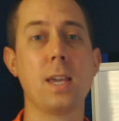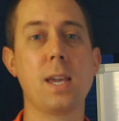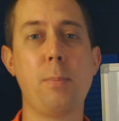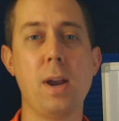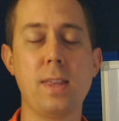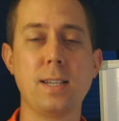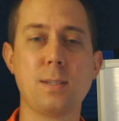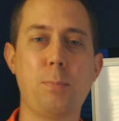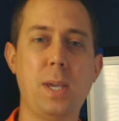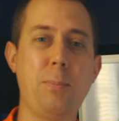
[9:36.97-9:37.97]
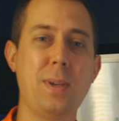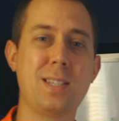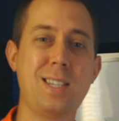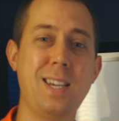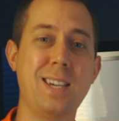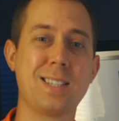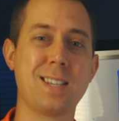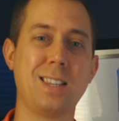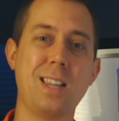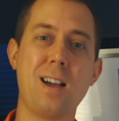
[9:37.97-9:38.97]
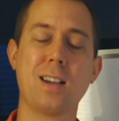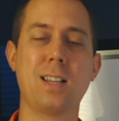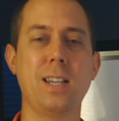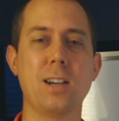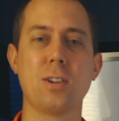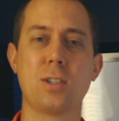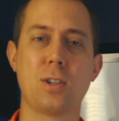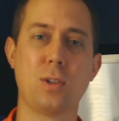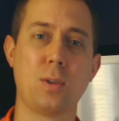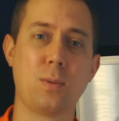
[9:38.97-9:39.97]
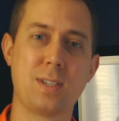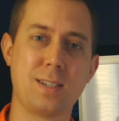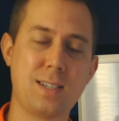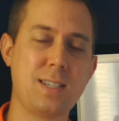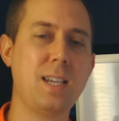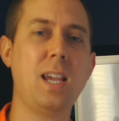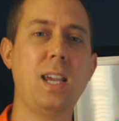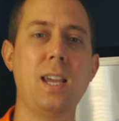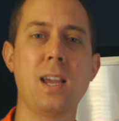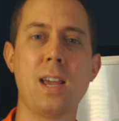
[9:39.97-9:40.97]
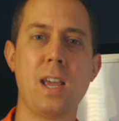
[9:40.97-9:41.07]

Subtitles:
Compare that to PPC, it's a lot clearer to see